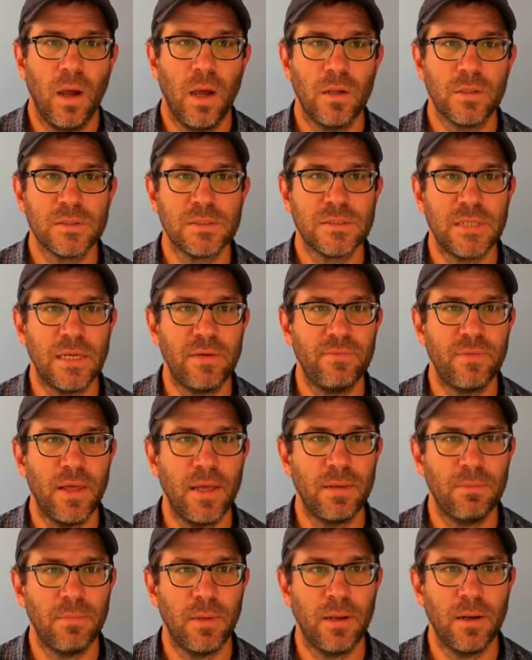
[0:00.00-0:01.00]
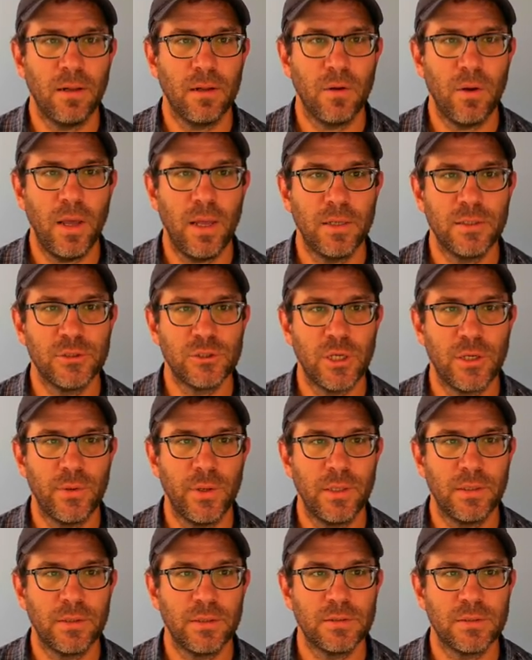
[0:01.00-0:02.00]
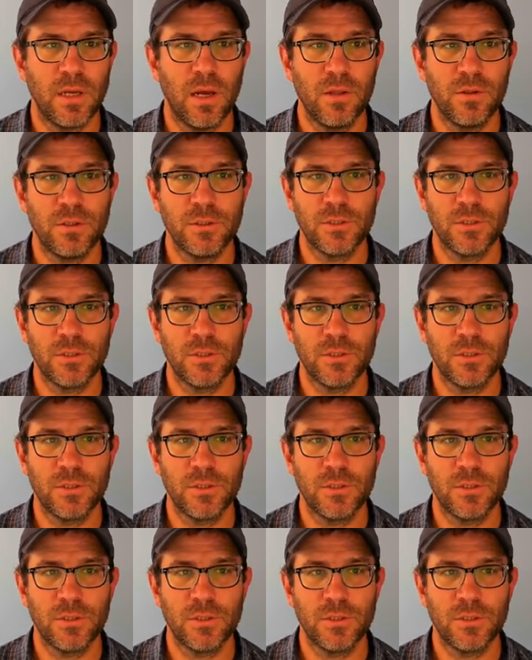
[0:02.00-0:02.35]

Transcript: I'll save that and I'll go ahead and generate this other